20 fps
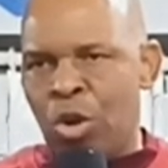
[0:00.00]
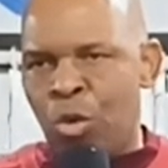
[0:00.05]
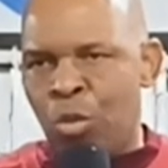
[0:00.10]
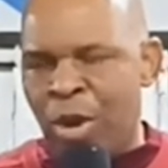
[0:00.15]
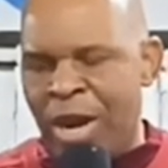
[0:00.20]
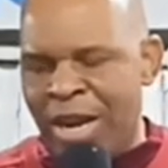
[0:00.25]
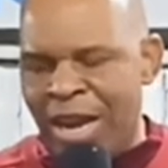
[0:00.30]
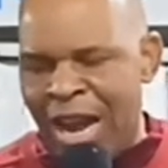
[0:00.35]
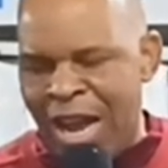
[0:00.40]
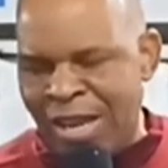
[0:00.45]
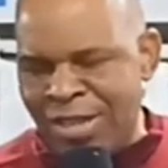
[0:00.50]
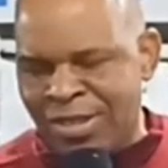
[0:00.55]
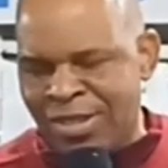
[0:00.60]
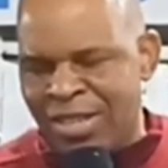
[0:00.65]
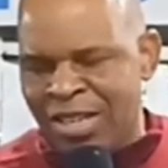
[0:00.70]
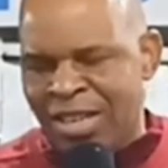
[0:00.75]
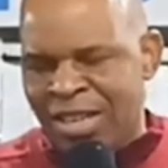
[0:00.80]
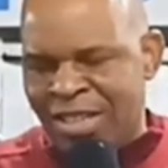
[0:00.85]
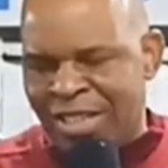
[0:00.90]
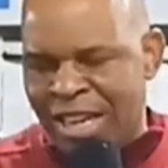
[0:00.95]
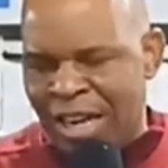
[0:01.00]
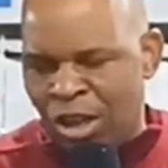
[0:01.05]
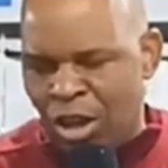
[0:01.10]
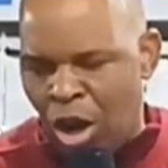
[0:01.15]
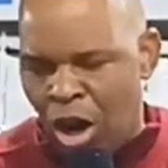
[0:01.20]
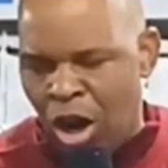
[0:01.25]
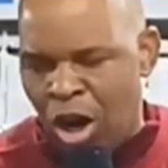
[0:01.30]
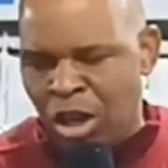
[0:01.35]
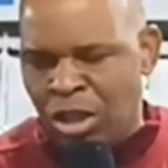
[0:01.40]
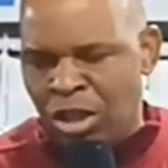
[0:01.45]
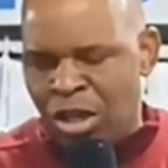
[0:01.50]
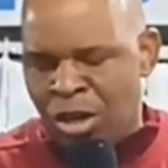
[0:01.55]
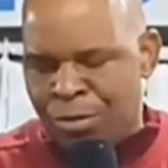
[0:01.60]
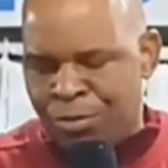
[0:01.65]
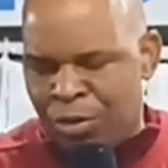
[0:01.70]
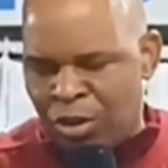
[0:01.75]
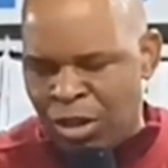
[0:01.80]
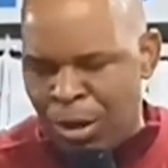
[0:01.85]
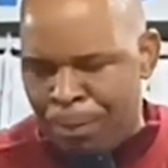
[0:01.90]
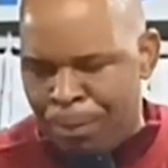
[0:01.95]
Winners, they learn
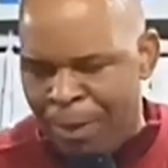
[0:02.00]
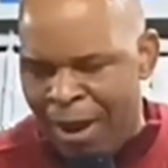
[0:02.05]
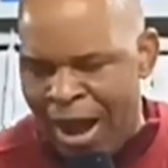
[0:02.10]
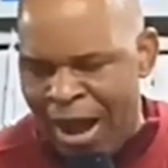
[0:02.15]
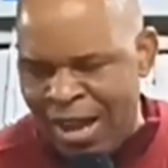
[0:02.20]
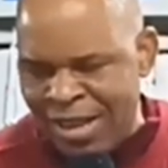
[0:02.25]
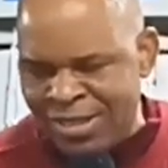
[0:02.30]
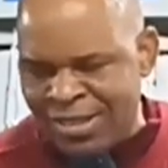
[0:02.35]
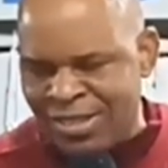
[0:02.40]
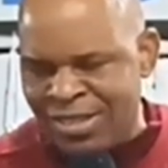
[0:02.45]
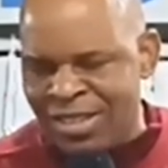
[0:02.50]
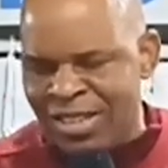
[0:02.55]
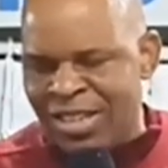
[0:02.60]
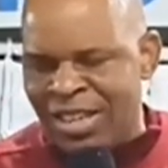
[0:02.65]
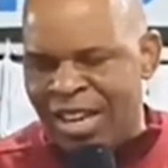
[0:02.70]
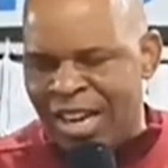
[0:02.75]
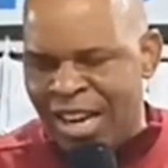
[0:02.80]
from the past,